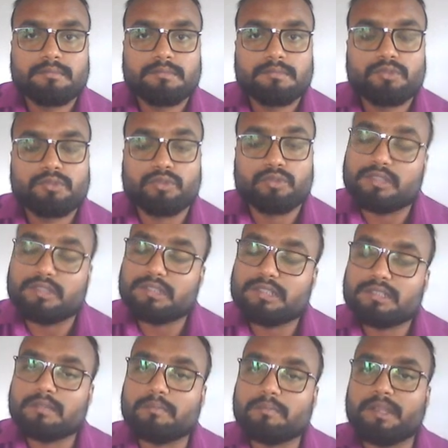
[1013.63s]
So this is
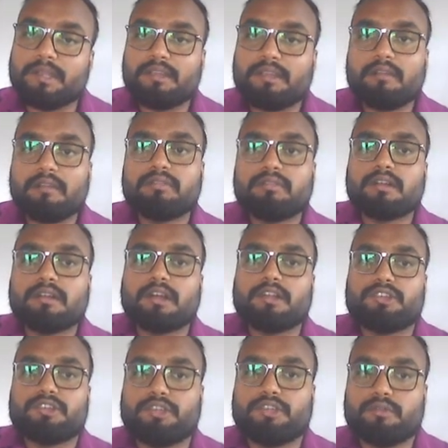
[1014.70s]
the meaning of
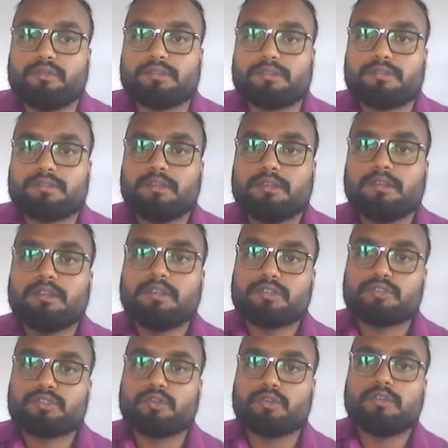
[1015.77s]
continuous.
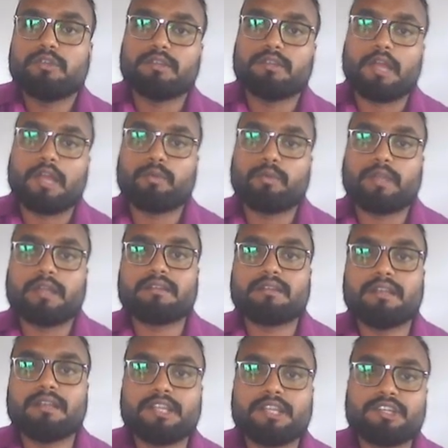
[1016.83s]
So now you can
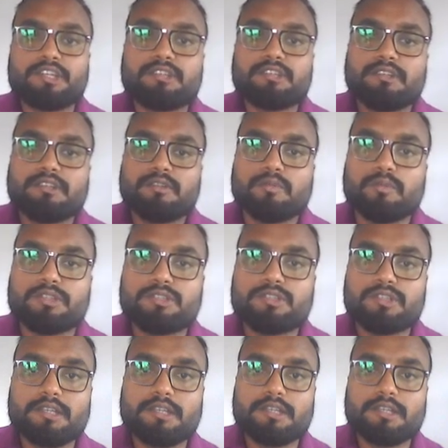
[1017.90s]
relate it with
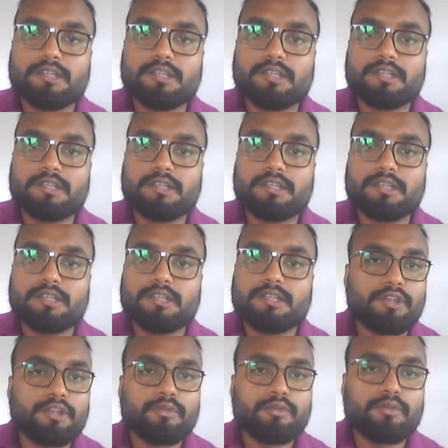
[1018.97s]
tense,
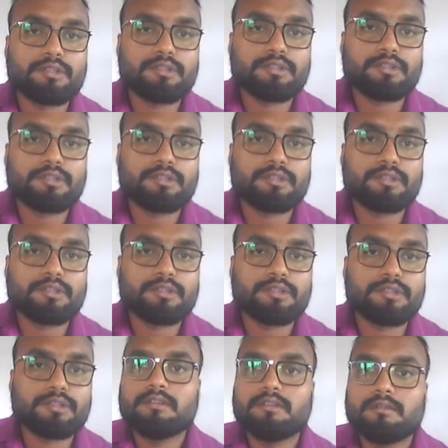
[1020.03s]
continuous tense,
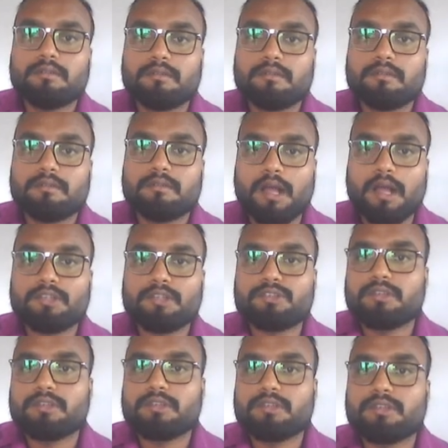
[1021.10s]

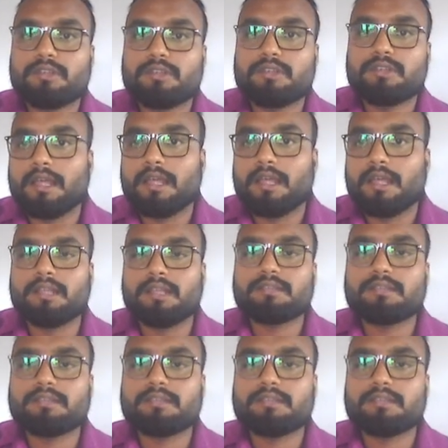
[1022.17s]
past, and as well
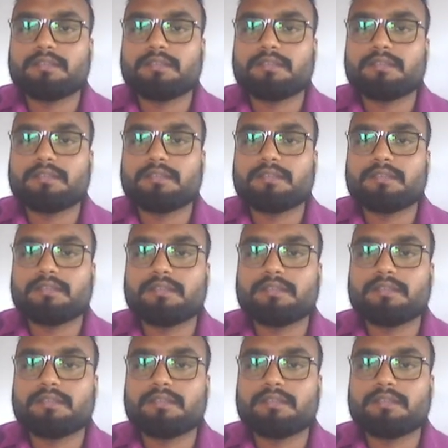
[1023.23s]
as with future we can